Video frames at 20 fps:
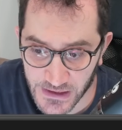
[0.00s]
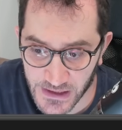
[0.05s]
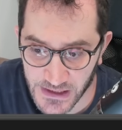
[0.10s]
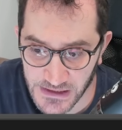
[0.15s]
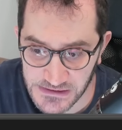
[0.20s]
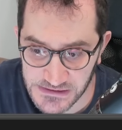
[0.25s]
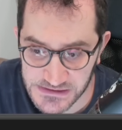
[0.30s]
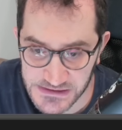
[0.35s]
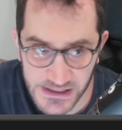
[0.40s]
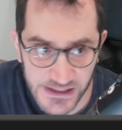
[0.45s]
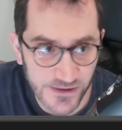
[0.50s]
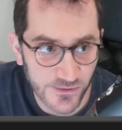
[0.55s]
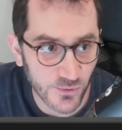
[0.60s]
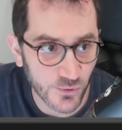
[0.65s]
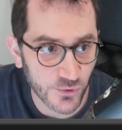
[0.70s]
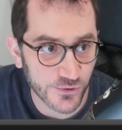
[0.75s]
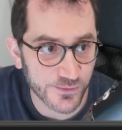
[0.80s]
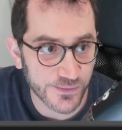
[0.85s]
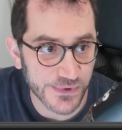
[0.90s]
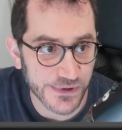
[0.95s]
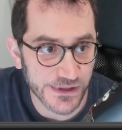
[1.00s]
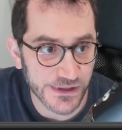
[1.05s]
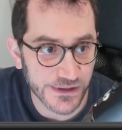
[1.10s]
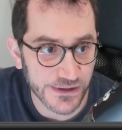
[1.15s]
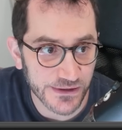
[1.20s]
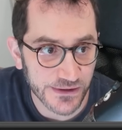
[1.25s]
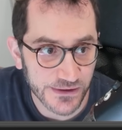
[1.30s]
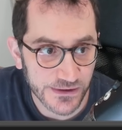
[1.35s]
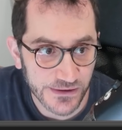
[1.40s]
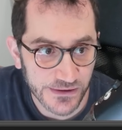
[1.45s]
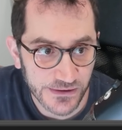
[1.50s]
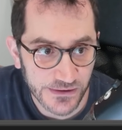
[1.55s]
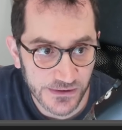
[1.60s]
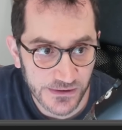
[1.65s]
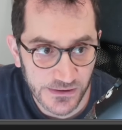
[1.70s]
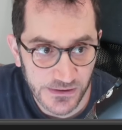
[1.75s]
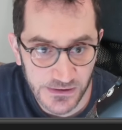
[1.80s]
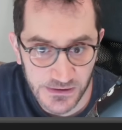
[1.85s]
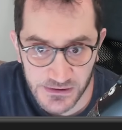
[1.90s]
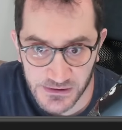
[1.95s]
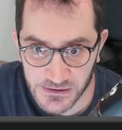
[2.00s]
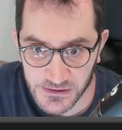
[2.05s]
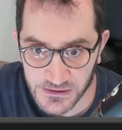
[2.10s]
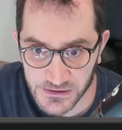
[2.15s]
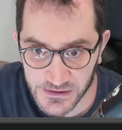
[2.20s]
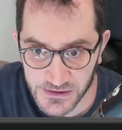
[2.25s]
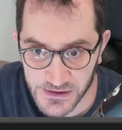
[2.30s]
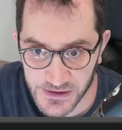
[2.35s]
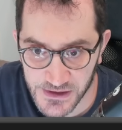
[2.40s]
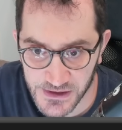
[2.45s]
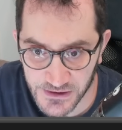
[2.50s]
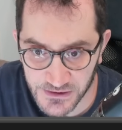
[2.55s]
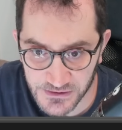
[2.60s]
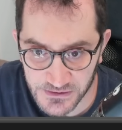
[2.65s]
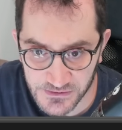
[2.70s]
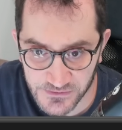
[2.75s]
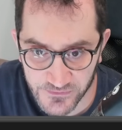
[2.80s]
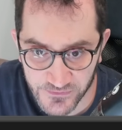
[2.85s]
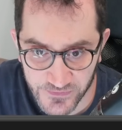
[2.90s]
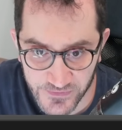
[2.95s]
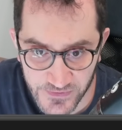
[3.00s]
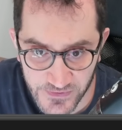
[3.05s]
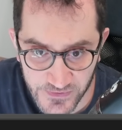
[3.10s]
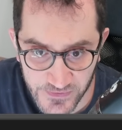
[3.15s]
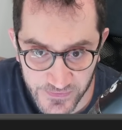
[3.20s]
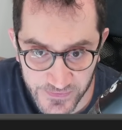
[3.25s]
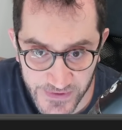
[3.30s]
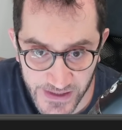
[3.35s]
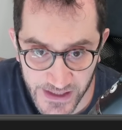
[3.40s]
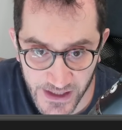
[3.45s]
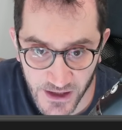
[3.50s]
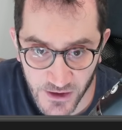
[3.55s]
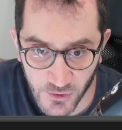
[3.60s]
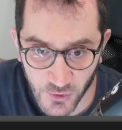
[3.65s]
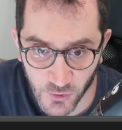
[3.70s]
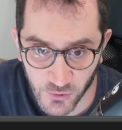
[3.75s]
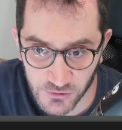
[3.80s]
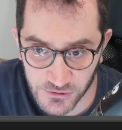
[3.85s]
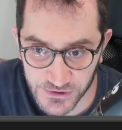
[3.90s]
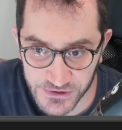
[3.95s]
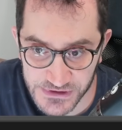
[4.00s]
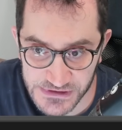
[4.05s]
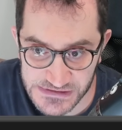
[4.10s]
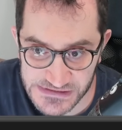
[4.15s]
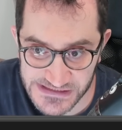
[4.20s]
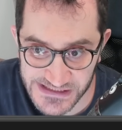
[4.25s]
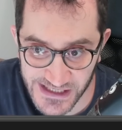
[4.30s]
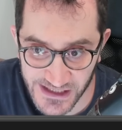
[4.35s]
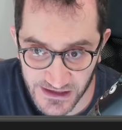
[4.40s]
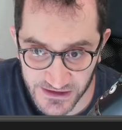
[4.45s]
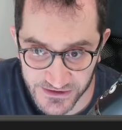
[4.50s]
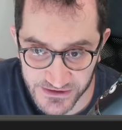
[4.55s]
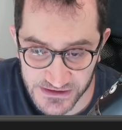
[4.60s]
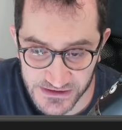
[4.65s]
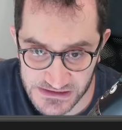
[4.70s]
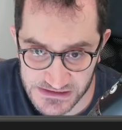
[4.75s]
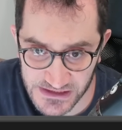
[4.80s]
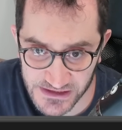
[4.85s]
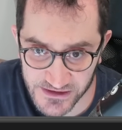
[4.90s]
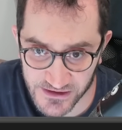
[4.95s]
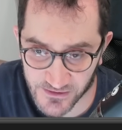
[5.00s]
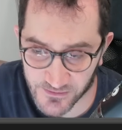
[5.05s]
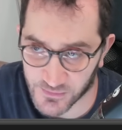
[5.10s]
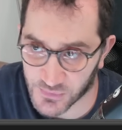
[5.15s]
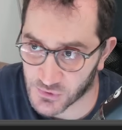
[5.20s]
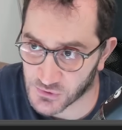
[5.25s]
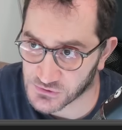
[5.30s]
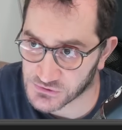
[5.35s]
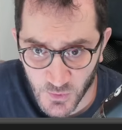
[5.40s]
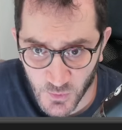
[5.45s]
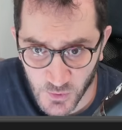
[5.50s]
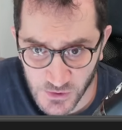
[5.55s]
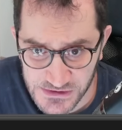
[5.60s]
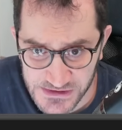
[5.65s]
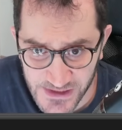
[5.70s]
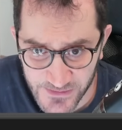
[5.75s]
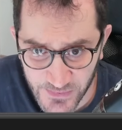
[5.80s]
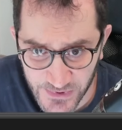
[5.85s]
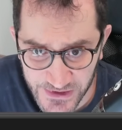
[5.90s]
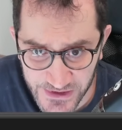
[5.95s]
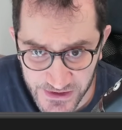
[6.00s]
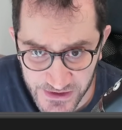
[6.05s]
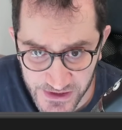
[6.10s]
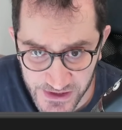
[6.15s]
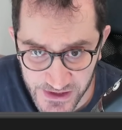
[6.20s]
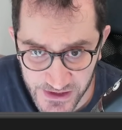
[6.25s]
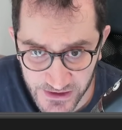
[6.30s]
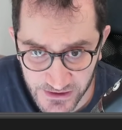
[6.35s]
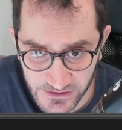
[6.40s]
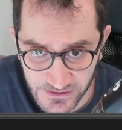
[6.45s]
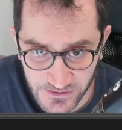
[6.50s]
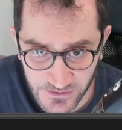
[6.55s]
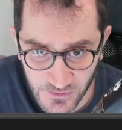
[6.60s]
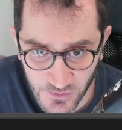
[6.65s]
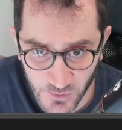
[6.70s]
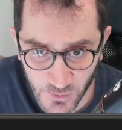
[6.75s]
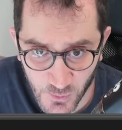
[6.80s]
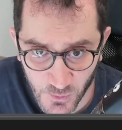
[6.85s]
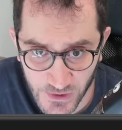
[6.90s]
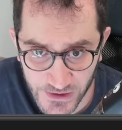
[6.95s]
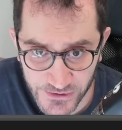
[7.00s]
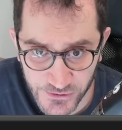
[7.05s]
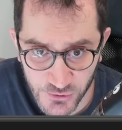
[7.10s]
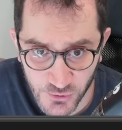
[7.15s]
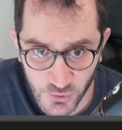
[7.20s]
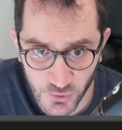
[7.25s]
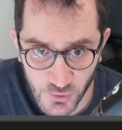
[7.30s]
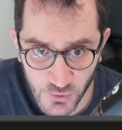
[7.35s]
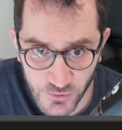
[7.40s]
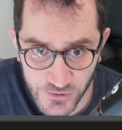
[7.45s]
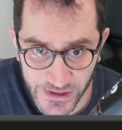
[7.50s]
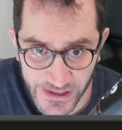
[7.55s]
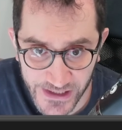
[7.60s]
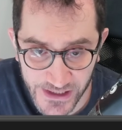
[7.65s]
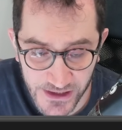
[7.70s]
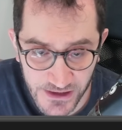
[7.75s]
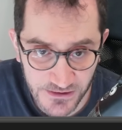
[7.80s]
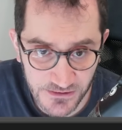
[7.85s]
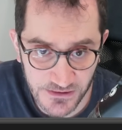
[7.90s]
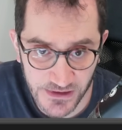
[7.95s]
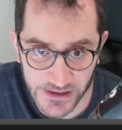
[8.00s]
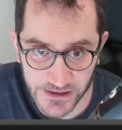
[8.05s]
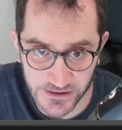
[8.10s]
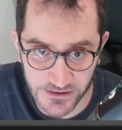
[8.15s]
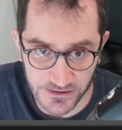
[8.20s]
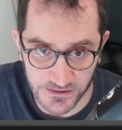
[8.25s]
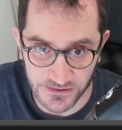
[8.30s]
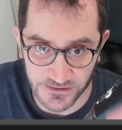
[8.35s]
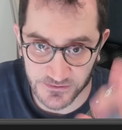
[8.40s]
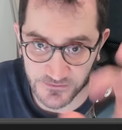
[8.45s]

and same would be here. They are already scaled in the setup pose. What's happening here? Why do they like